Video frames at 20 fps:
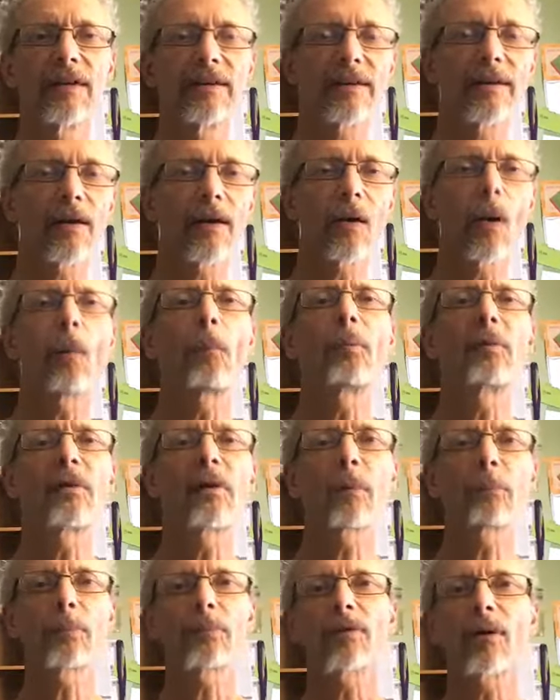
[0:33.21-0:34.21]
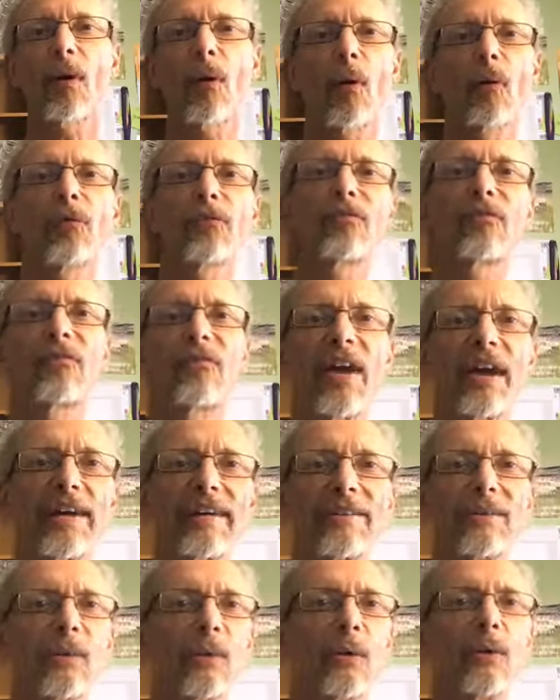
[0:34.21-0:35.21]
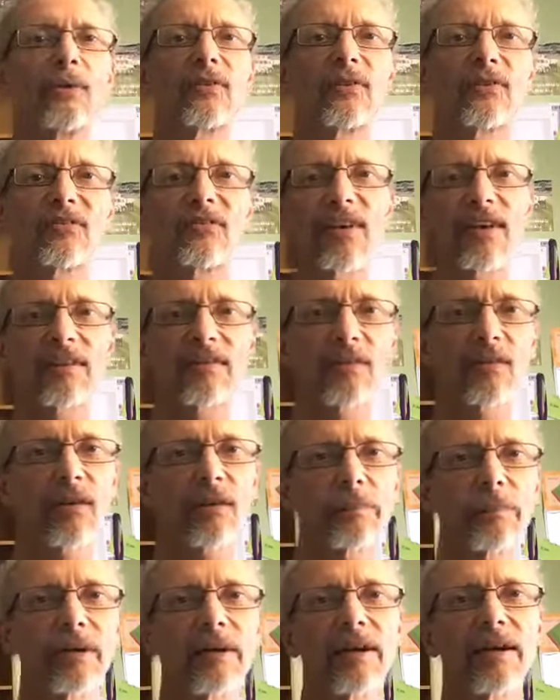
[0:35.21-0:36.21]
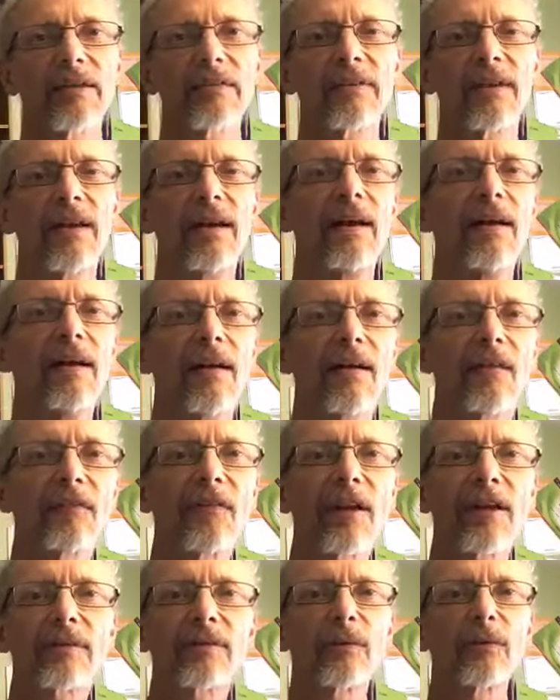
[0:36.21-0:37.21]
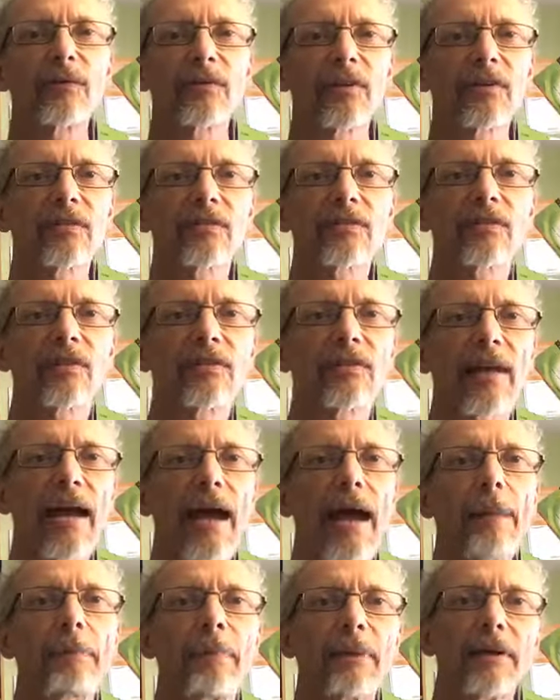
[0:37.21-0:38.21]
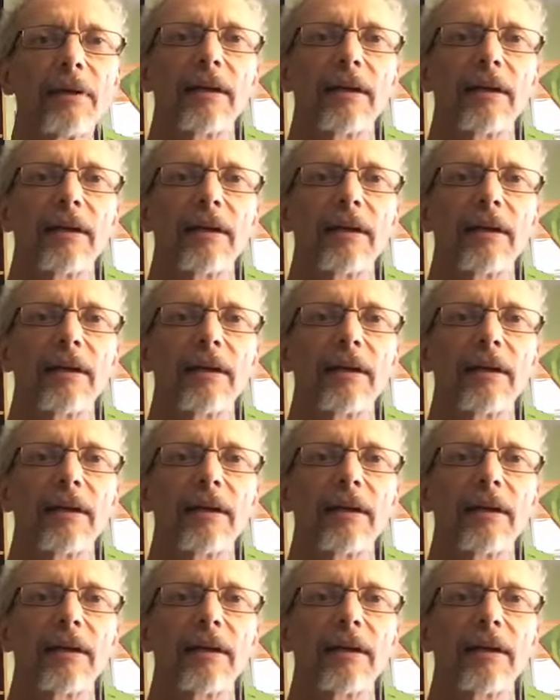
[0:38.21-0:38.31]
Now, I opened up with the whole fake news, a fake story, because fake news doesn't just happen.